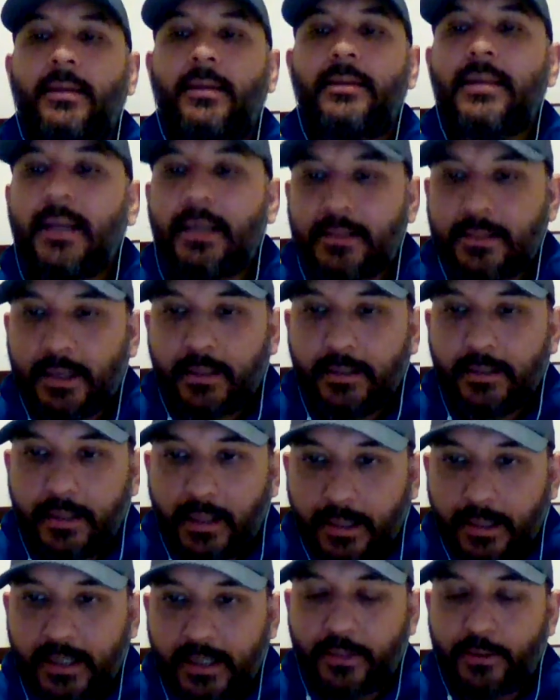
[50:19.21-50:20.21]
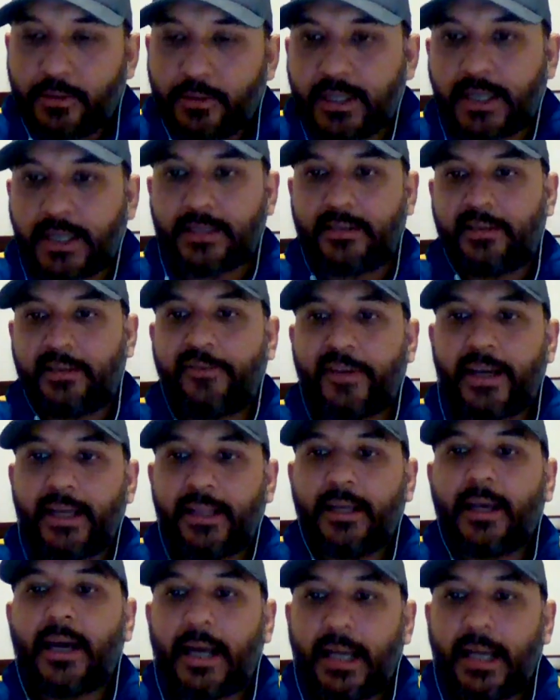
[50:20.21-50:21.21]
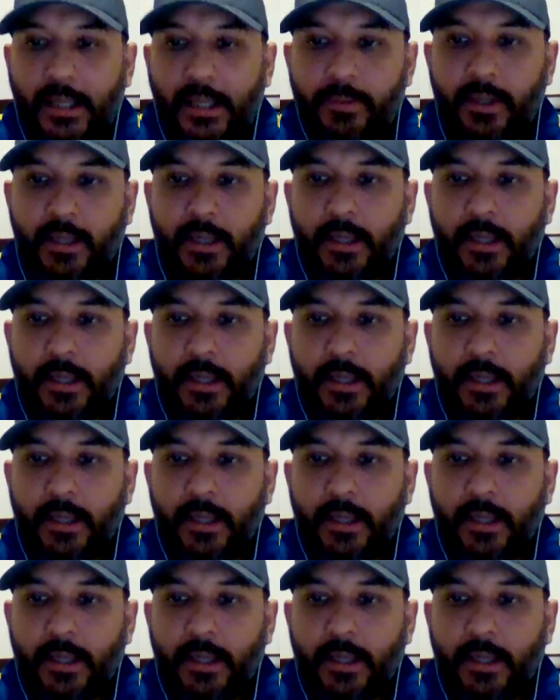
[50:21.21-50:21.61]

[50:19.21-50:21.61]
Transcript: He has done nothing to justify the hype.